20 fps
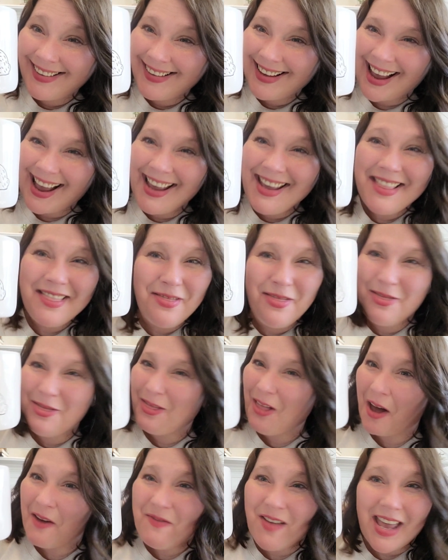I
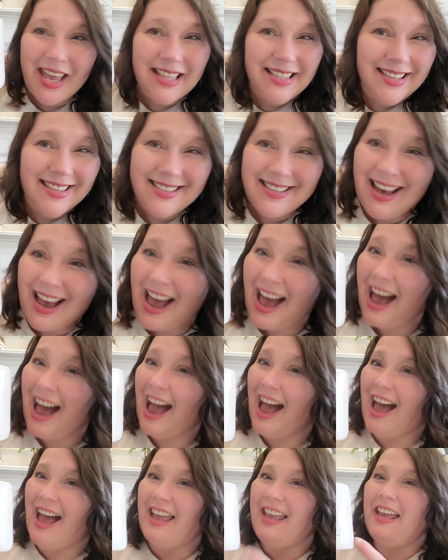love it.
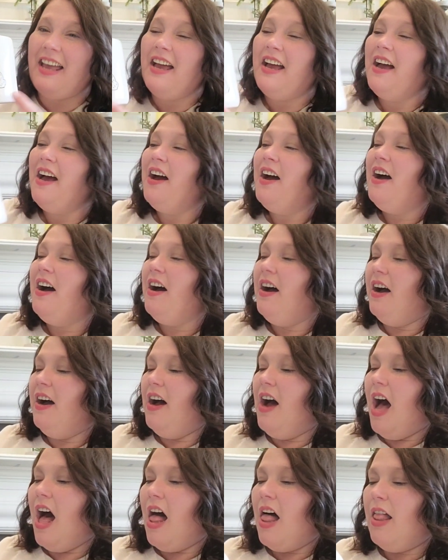I
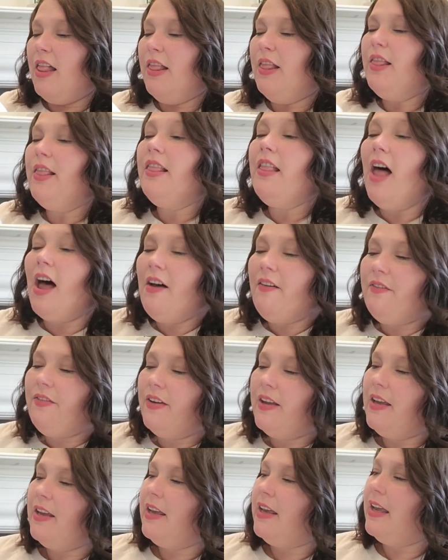love
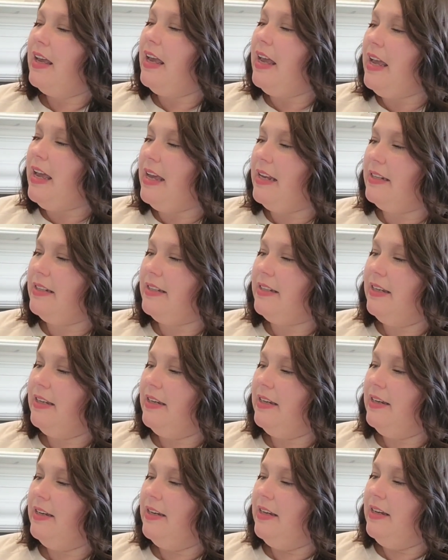it.
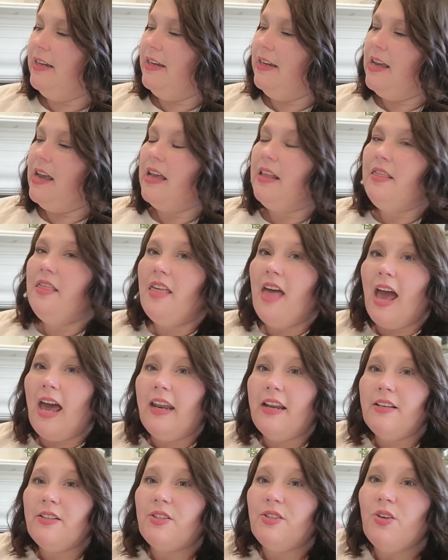That
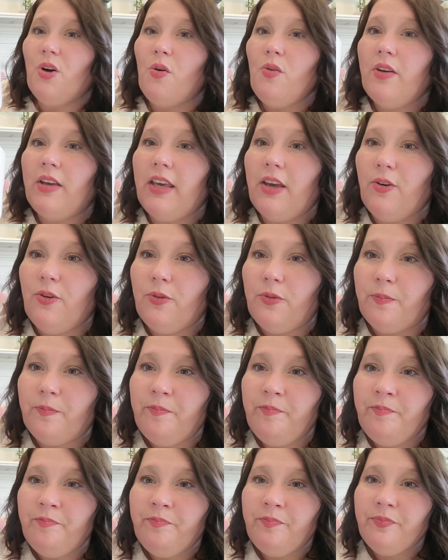is so cute.
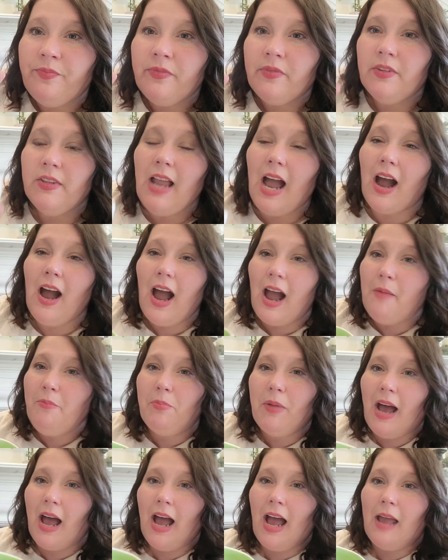Now I'm
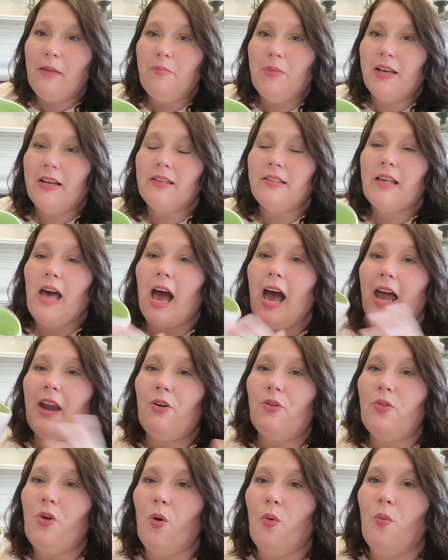behind because I
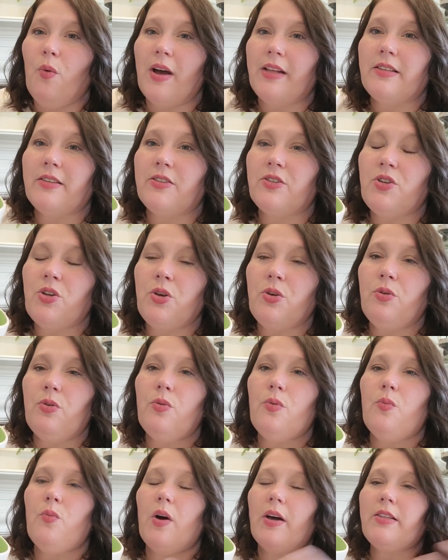don't know what's new,
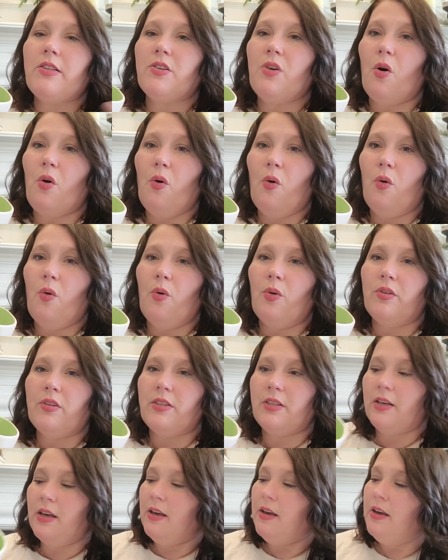what's old,